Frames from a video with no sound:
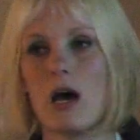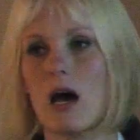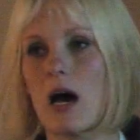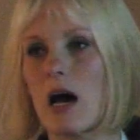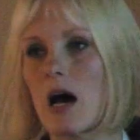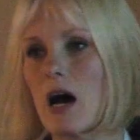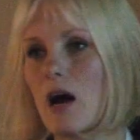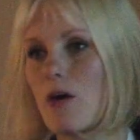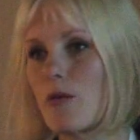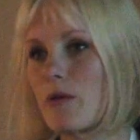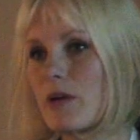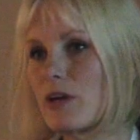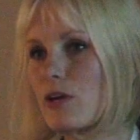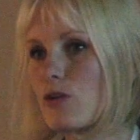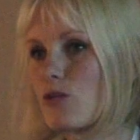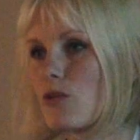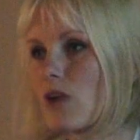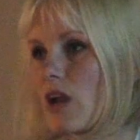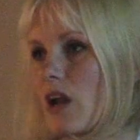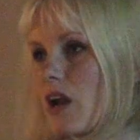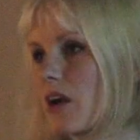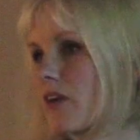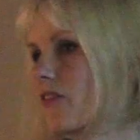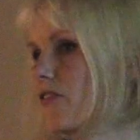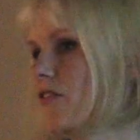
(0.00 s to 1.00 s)
where you
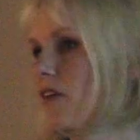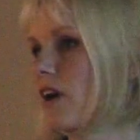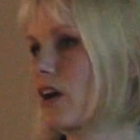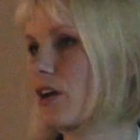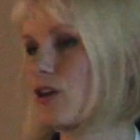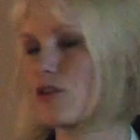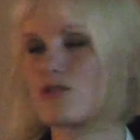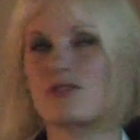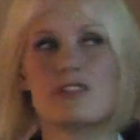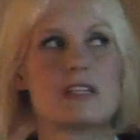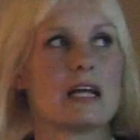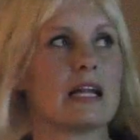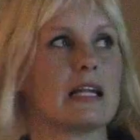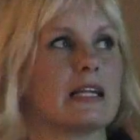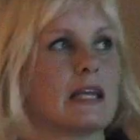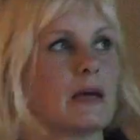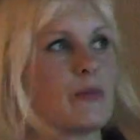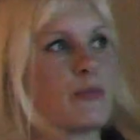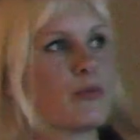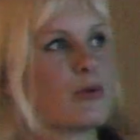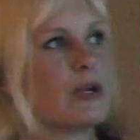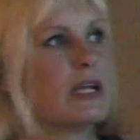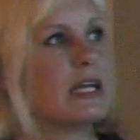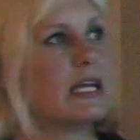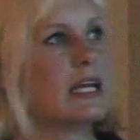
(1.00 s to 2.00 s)
clarify your cell
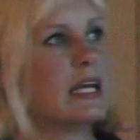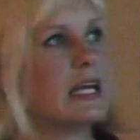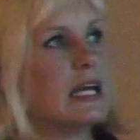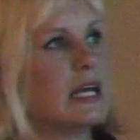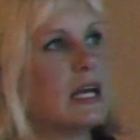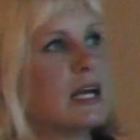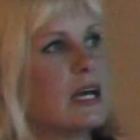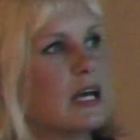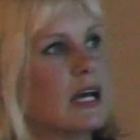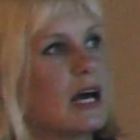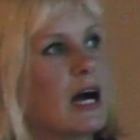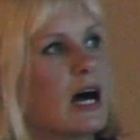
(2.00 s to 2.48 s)
debris,